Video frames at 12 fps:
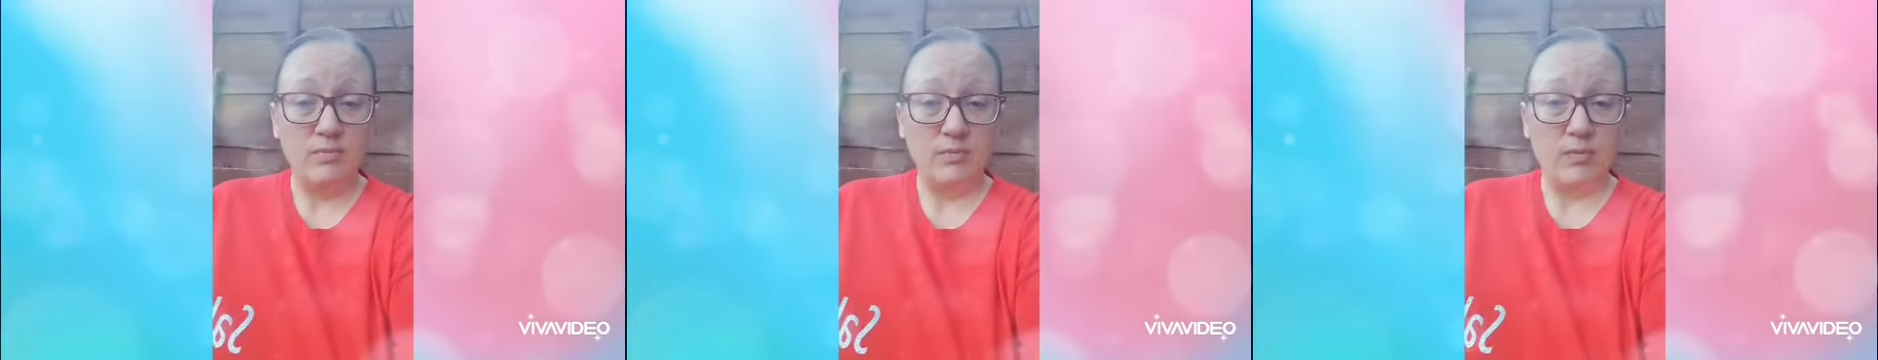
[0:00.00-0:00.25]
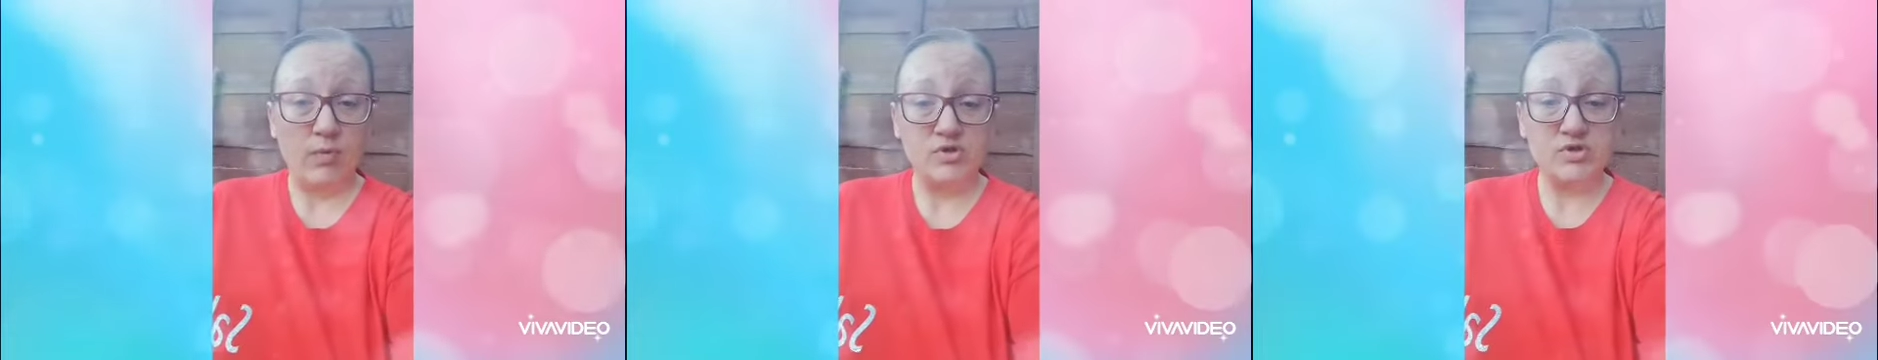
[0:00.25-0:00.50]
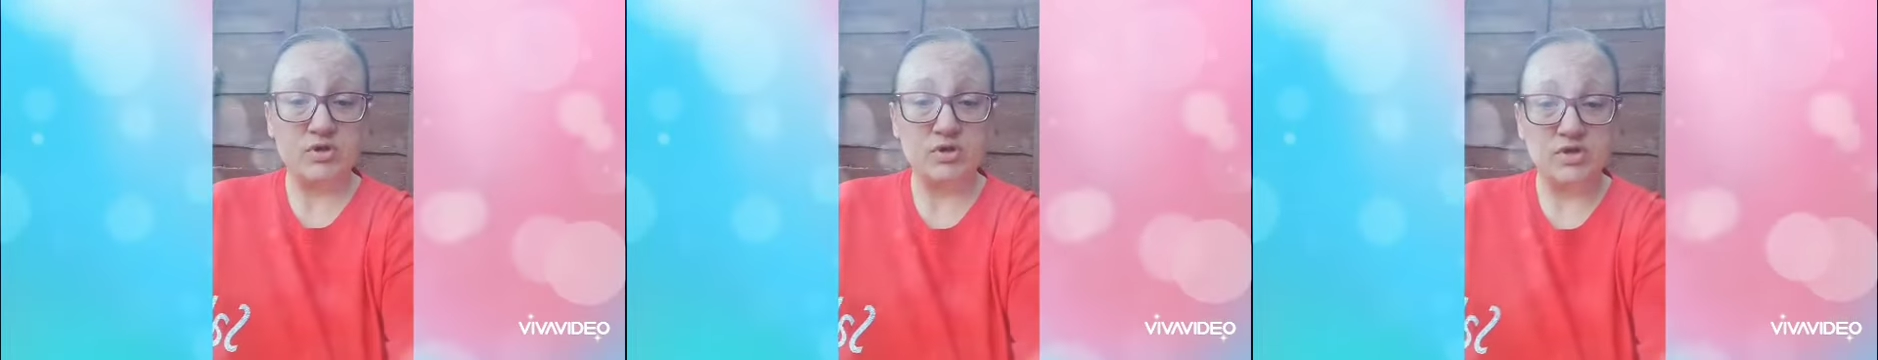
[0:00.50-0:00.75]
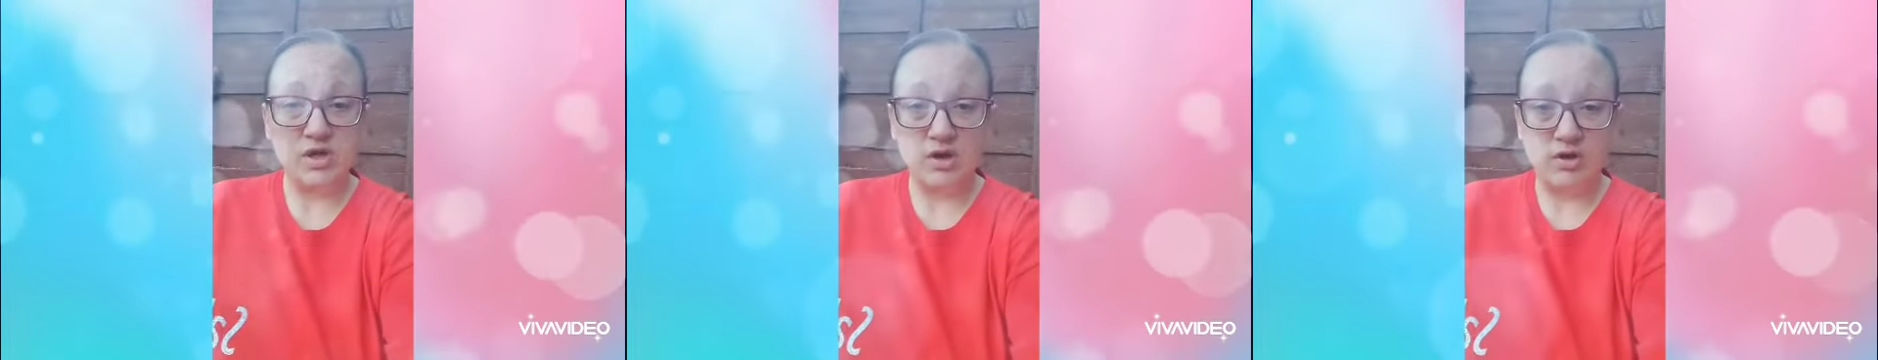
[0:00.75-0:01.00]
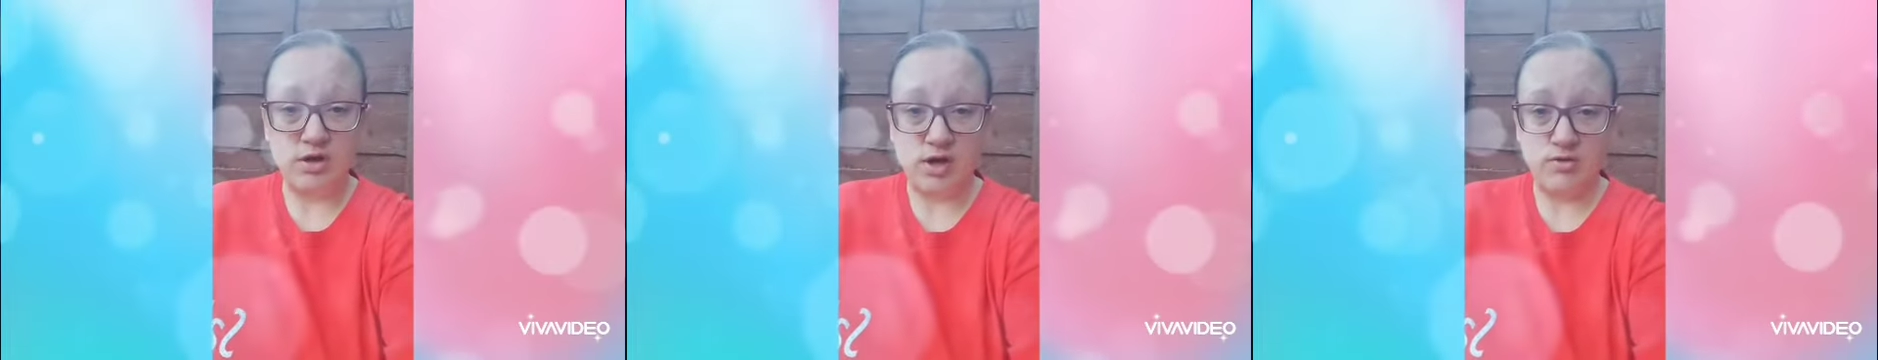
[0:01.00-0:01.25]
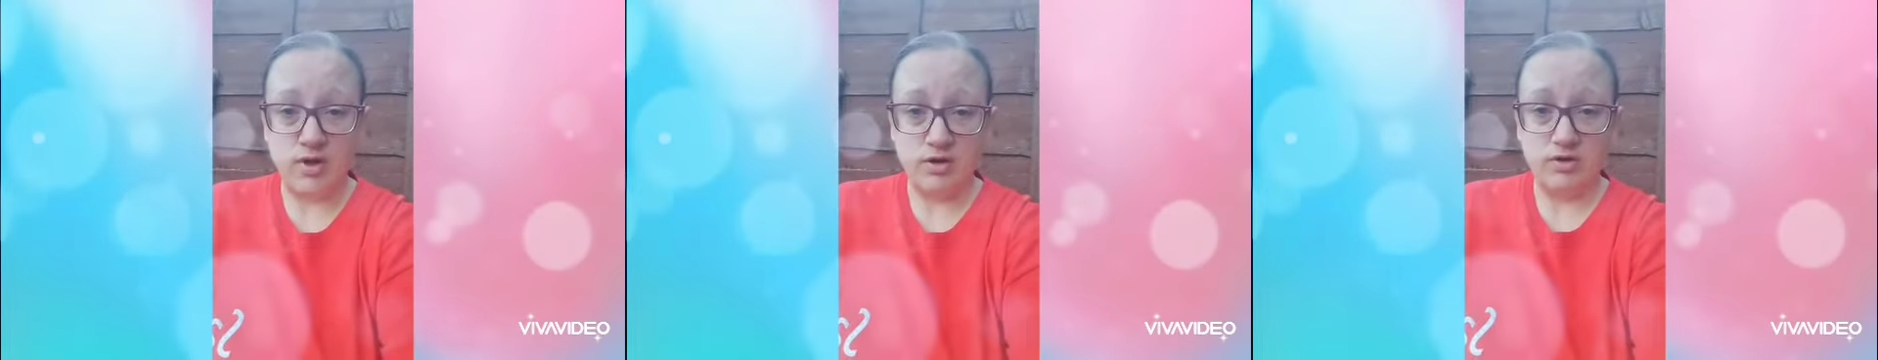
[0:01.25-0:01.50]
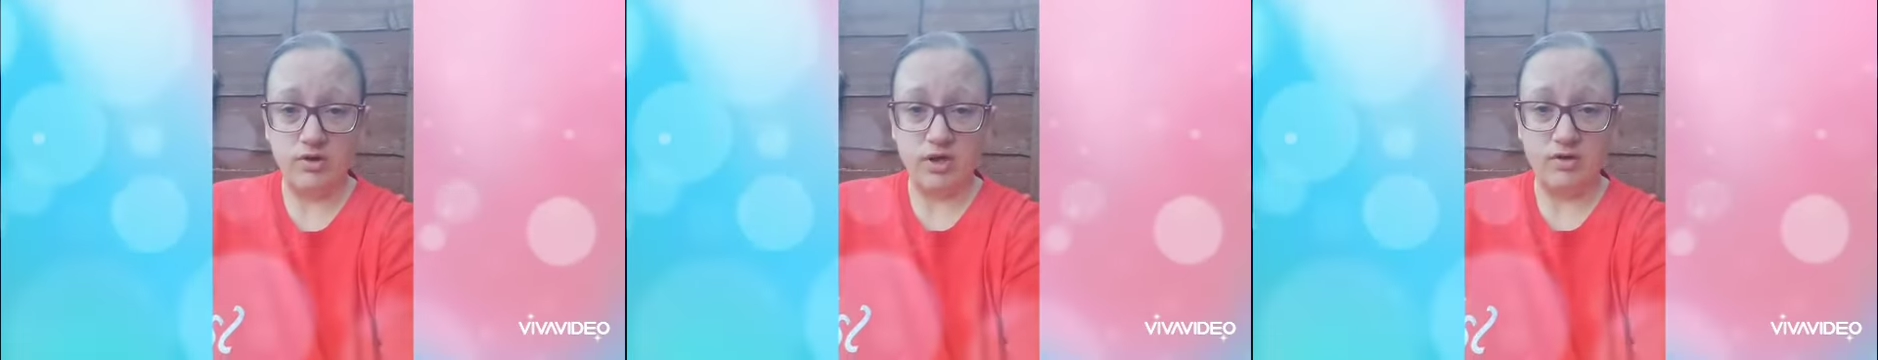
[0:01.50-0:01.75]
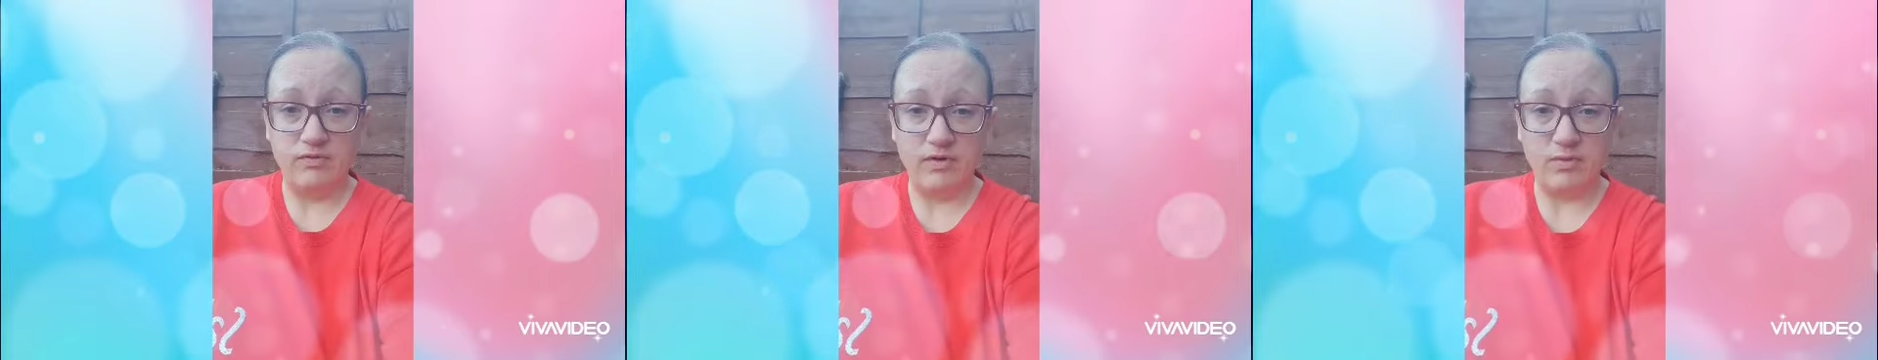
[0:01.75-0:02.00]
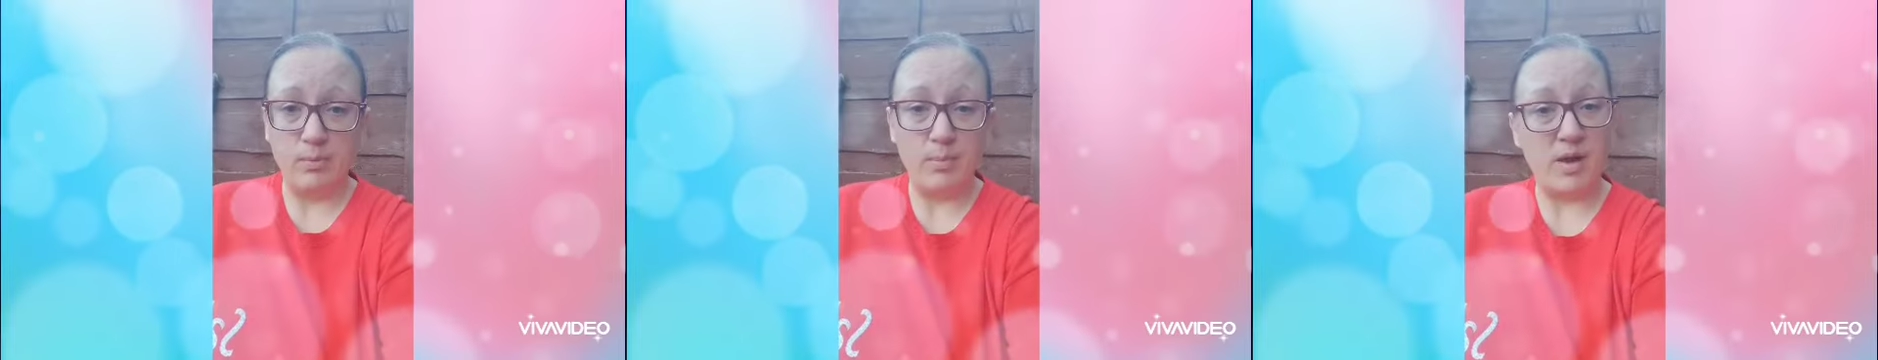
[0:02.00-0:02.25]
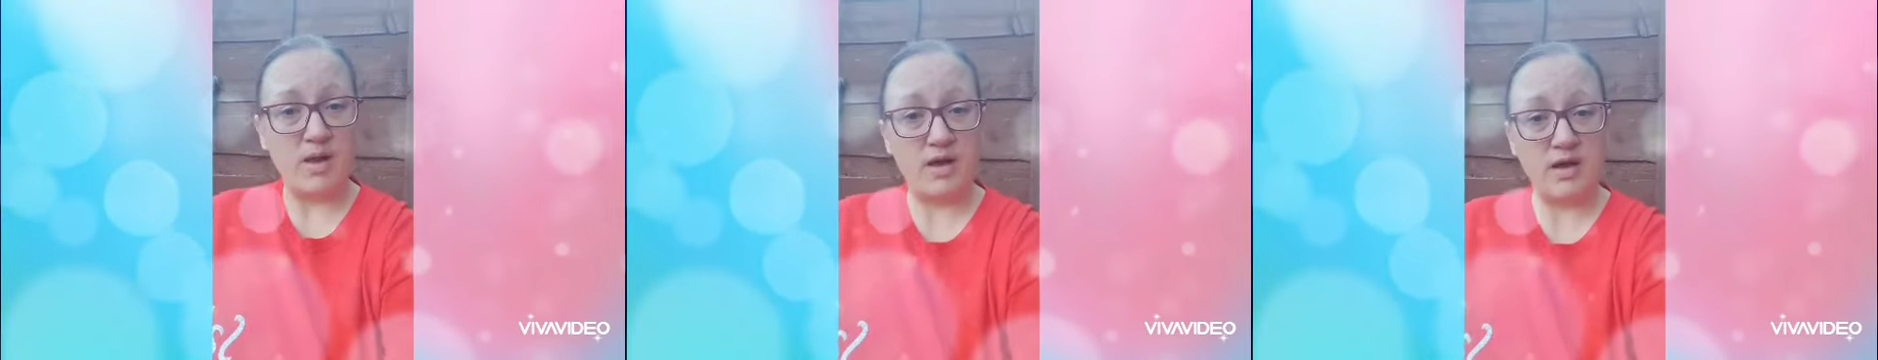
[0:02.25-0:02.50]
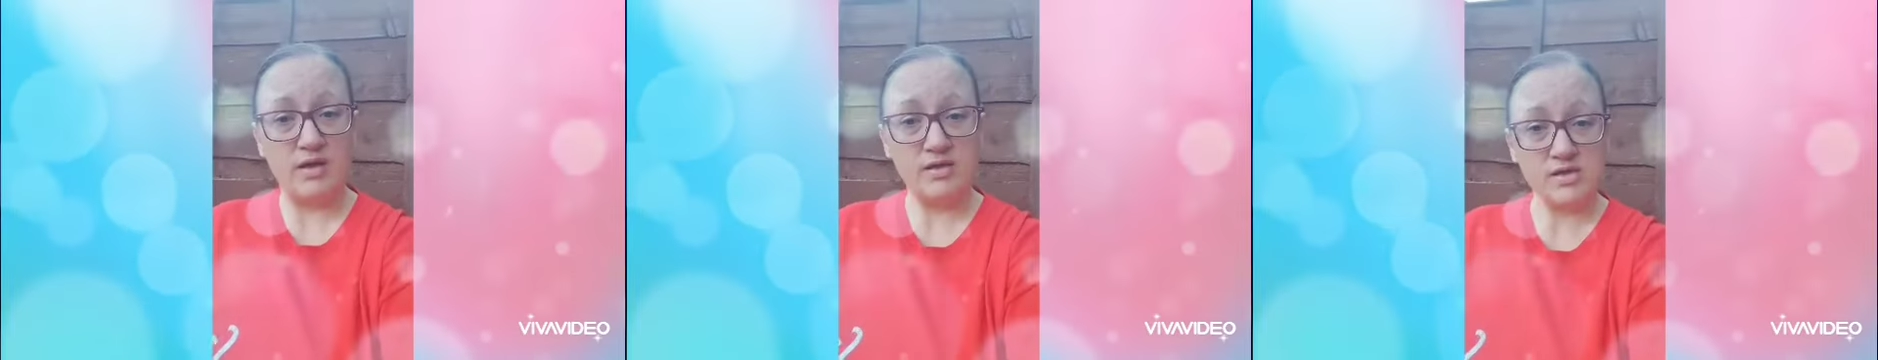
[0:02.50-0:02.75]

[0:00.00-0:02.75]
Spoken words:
It wasn't so long ago that I couldn't even bear